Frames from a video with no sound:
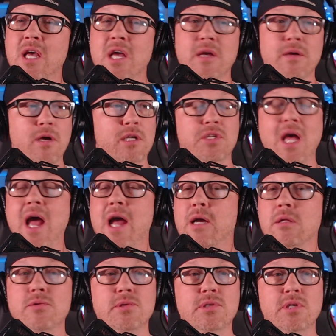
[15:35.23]
Uh,
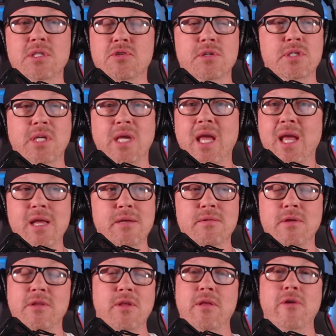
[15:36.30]
tacklers that just can't
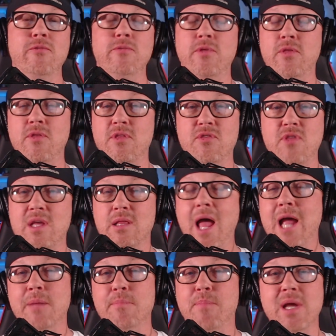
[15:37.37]
they don't they
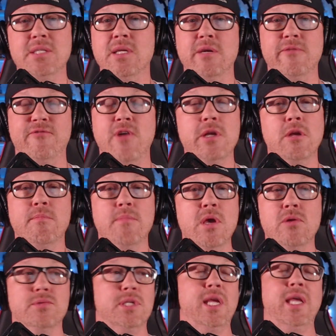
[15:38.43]
lack basic
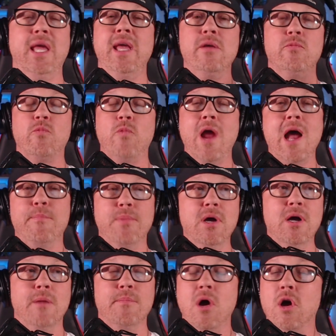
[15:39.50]
fundamentals they can't wrap
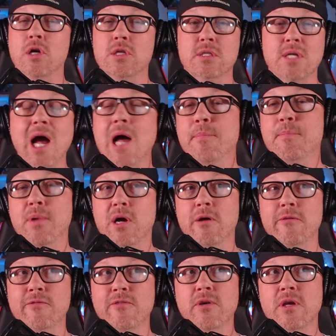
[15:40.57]
up on top
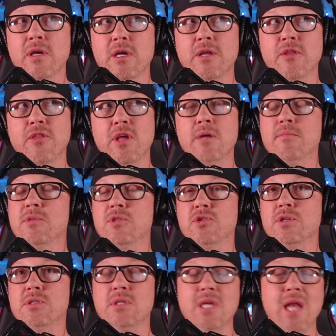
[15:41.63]
of them
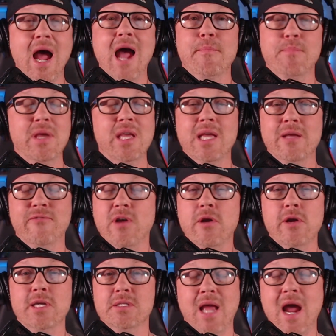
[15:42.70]
just not being
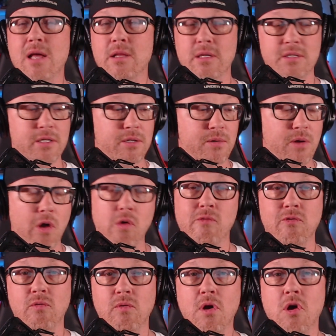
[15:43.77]
very talented
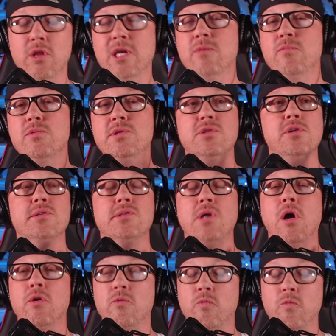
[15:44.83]
overall. It was just
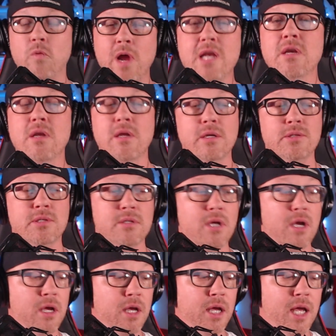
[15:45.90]
horrendous
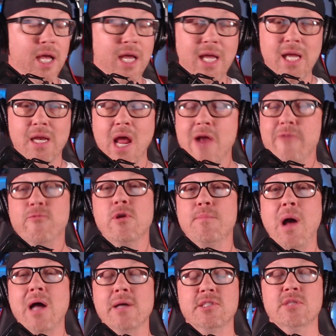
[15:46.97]
in every
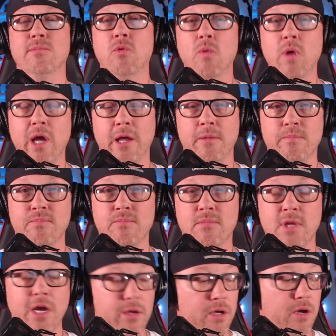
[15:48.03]
possible way.
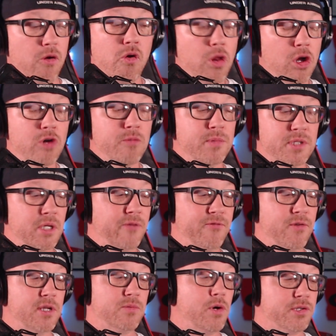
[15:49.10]
Uh, Oklahoma's
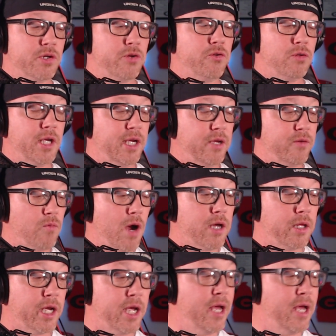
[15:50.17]
defense was under Lincoln Riley.